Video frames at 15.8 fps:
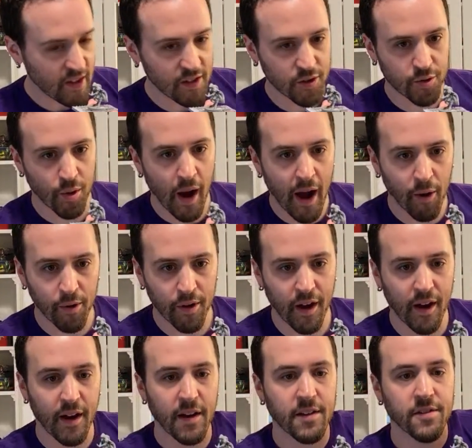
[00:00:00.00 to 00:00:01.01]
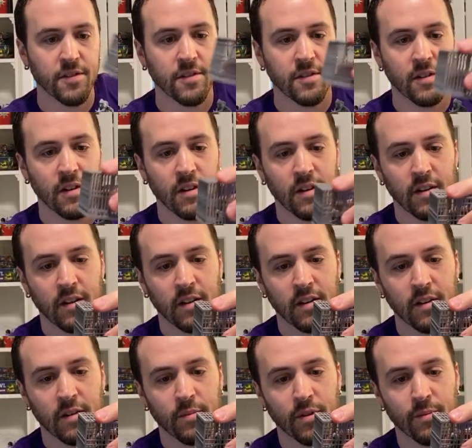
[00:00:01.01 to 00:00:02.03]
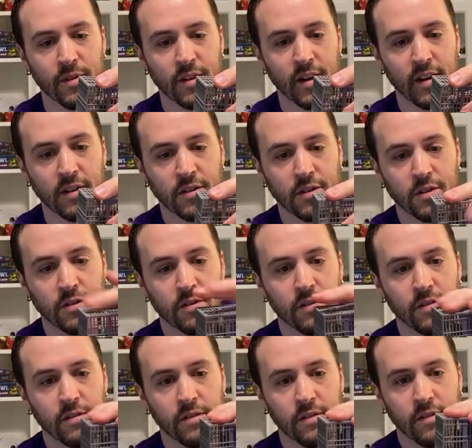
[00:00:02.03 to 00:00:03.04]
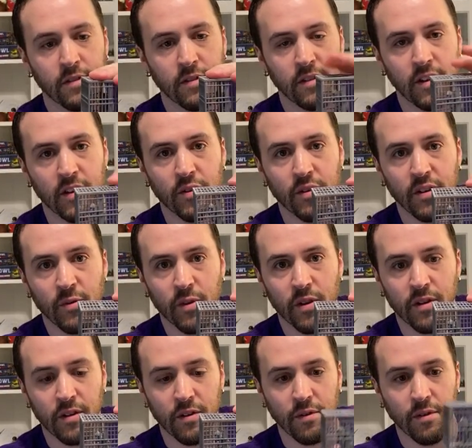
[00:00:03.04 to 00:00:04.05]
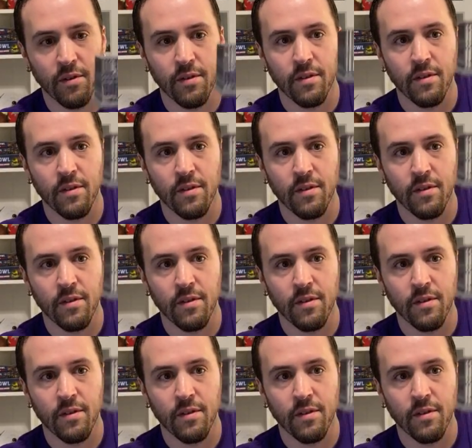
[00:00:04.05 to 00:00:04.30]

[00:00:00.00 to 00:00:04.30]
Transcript: crow guys, put him in the cage. You ain't going anywhere, dude.